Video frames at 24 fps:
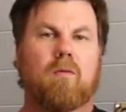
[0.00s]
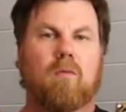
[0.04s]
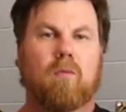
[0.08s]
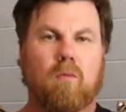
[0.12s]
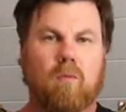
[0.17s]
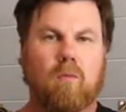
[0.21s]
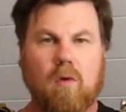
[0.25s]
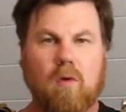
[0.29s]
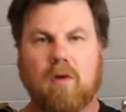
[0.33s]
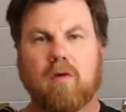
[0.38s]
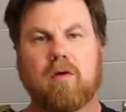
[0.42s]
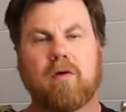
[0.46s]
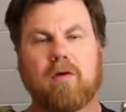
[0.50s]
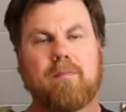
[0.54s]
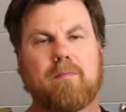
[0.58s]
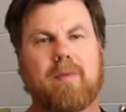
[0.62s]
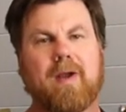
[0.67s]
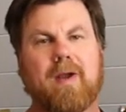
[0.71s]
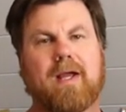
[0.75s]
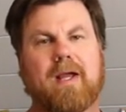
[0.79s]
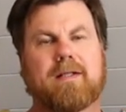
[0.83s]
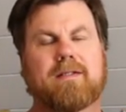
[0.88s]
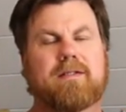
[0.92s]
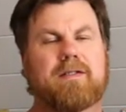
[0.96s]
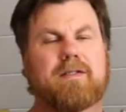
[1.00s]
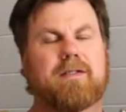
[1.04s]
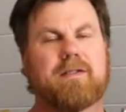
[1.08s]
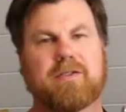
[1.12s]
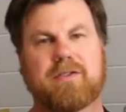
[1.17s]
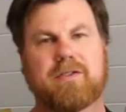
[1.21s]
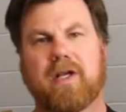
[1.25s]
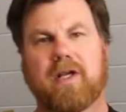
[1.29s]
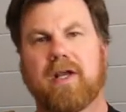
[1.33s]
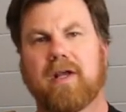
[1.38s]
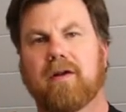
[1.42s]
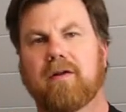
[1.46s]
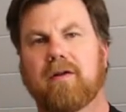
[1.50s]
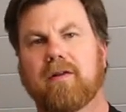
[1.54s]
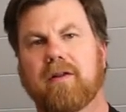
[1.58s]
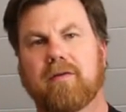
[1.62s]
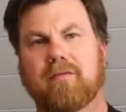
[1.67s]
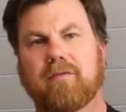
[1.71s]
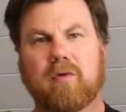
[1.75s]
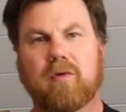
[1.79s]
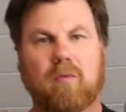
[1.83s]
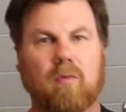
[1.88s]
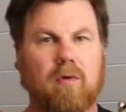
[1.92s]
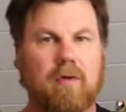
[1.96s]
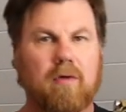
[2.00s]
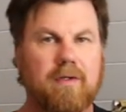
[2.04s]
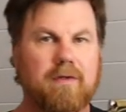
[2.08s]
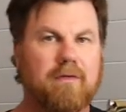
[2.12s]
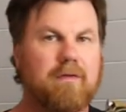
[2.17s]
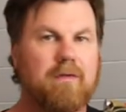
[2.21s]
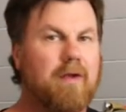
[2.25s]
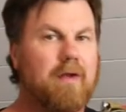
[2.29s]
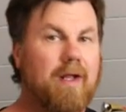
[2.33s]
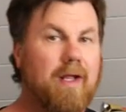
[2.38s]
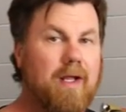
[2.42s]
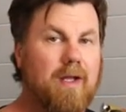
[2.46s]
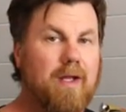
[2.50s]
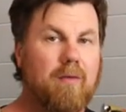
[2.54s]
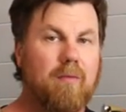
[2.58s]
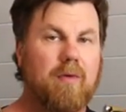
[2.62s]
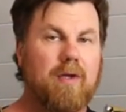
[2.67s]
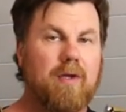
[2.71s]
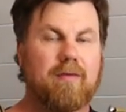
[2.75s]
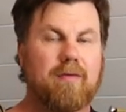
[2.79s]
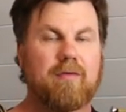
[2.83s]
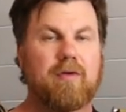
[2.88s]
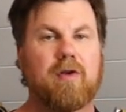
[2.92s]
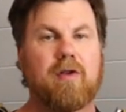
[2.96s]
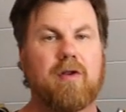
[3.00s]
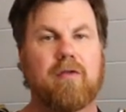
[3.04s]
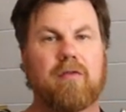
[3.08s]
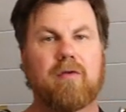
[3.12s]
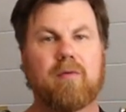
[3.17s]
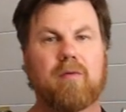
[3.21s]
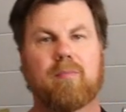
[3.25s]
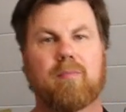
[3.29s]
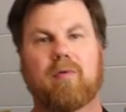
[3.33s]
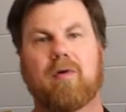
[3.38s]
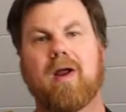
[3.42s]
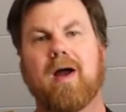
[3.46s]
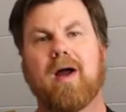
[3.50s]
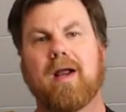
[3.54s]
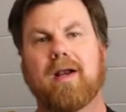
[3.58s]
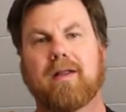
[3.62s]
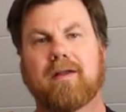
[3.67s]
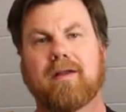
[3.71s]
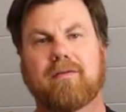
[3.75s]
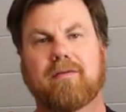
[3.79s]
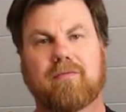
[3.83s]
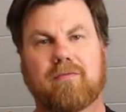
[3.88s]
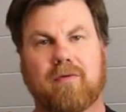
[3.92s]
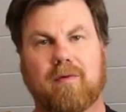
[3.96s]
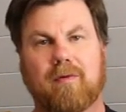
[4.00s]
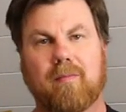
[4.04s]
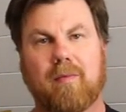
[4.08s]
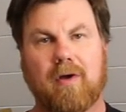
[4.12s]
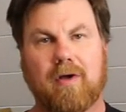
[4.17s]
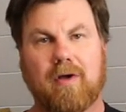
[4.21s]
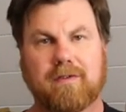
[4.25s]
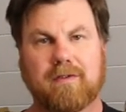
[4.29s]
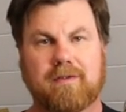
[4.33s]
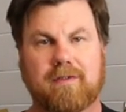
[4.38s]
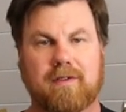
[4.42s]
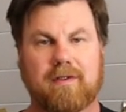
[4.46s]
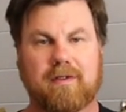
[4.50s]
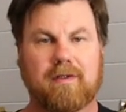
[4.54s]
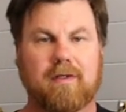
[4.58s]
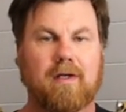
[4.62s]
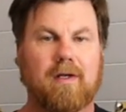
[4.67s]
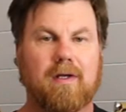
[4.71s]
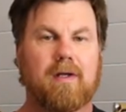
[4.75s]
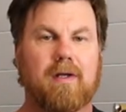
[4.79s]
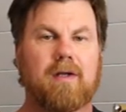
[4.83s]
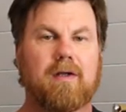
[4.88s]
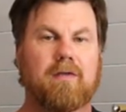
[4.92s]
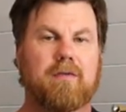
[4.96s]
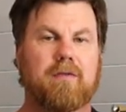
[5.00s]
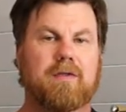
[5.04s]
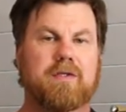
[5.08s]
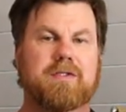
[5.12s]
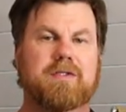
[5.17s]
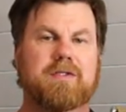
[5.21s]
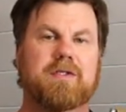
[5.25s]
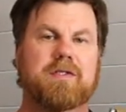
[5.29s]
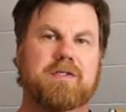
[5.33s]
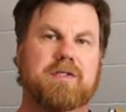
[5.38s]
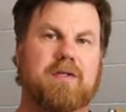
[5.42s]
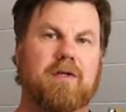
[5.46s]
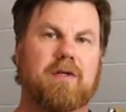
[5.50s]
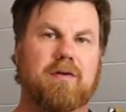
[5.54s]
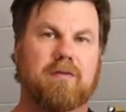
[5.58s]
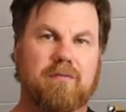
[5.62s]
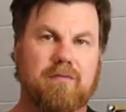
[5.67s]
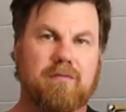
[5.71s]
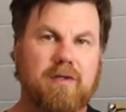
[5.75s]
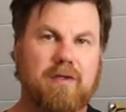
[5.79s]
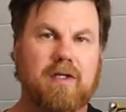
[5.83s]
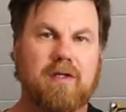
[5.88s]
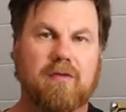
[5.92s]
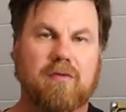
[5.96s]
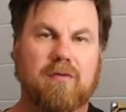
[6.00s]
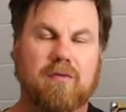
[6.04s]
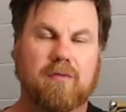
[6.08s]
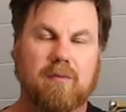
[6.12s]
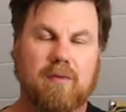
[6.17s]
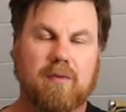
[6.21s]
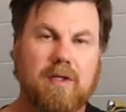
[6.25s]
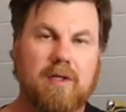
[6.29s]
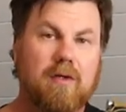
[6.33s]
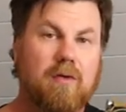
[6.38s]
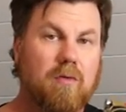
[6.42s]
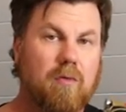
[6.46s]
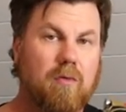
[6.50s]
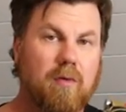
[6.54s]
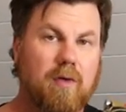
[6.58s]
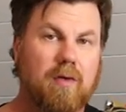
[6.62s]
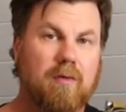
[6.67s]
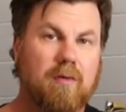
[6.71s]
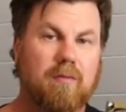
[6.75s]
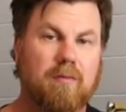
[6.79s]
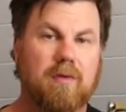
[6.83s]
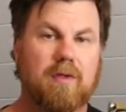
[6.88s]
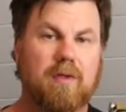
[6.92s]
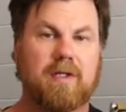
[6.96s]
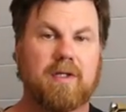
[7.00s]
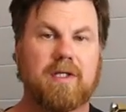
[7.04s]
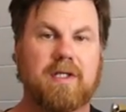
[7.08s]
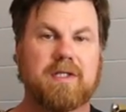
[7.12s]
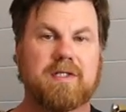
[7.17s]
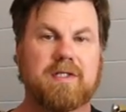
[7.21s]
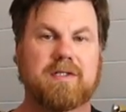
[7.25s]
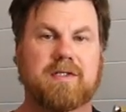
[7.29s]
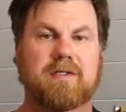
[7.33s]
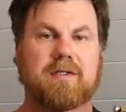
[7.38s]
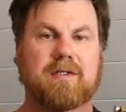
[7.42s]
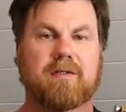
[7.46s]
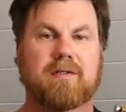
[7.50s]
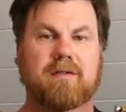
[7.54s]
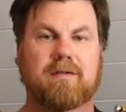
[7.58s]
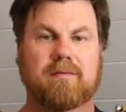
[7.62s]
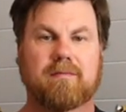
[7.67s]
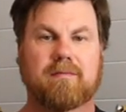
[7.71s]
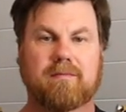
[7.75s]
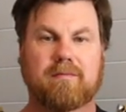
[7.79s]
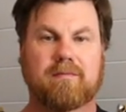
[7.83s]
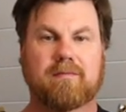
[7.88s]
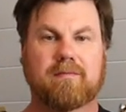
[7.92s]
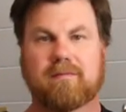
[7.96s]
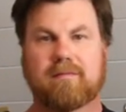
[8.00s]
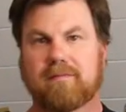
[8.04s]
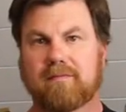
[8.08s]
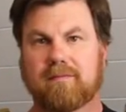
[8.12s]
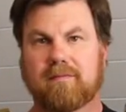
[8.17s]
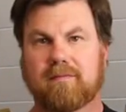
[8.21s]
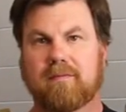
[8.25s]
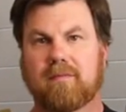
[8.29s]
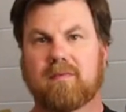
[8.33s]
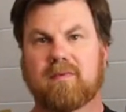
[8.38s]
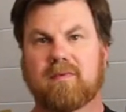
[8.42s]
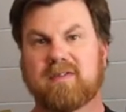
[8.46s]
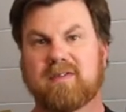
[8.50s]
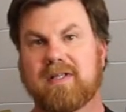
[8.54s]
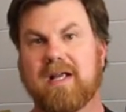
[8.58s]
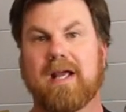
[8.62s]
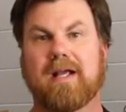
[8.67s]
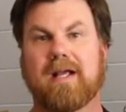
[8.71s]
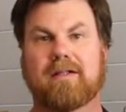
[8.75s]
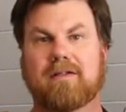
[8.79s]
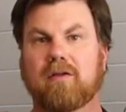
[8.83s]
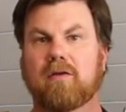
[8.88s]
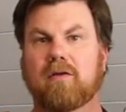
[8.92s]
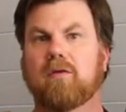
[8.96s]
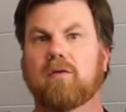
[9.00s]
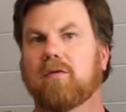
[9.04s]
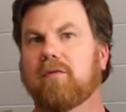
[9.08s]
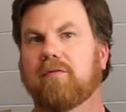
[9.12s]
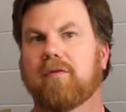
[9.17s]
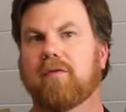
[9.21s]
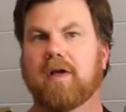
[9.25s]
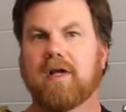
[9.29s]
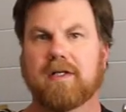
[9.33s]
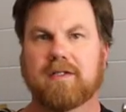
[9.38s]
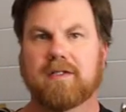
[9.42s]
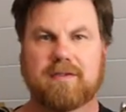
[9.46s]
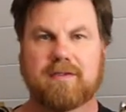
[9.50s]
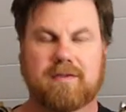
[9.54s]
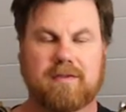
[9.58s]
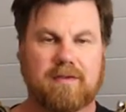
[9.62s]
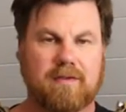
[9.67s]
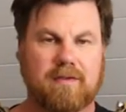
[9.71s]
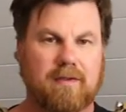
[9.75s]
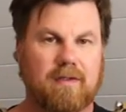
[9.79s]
Welcome back to the channel, everyone. Today we have another product from Huntit. This is their V3 quick release tactical vest.